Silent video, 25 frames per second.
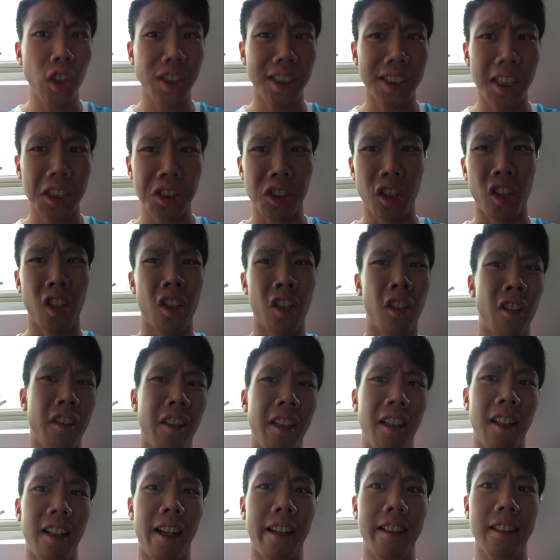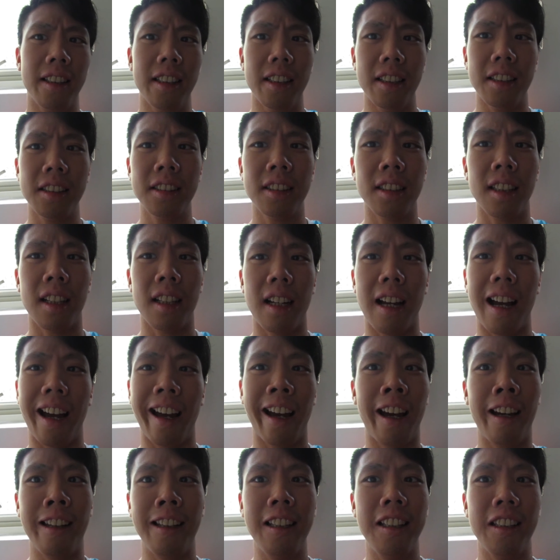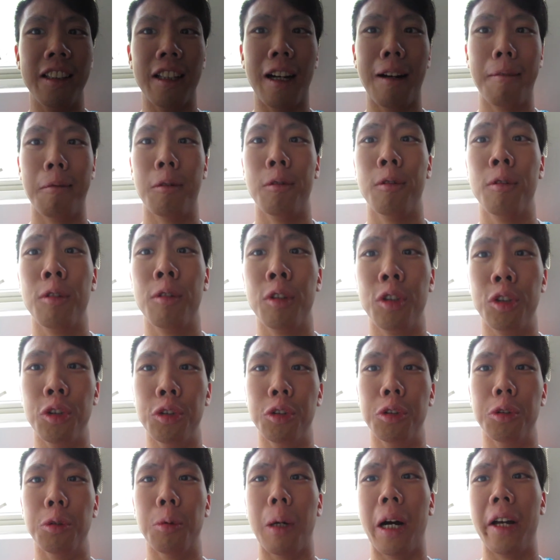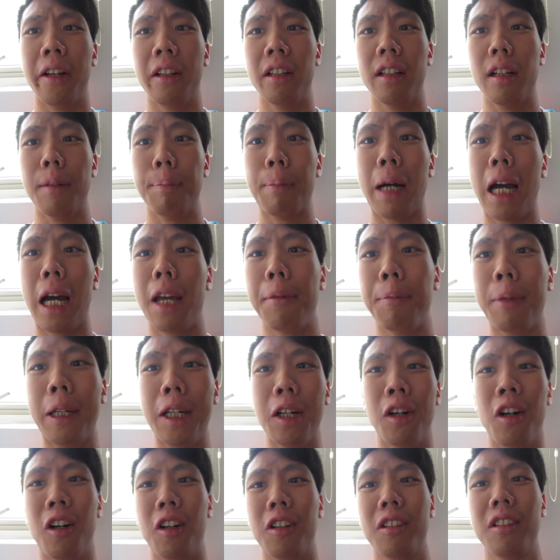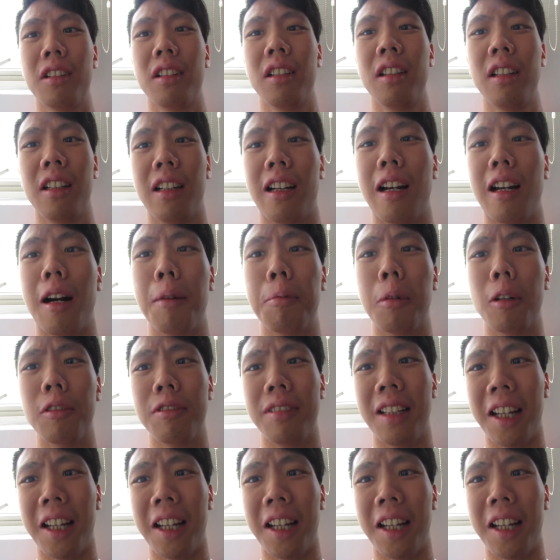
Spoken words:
On such a hot day like this, I highly doubt you will want a piping hot cup of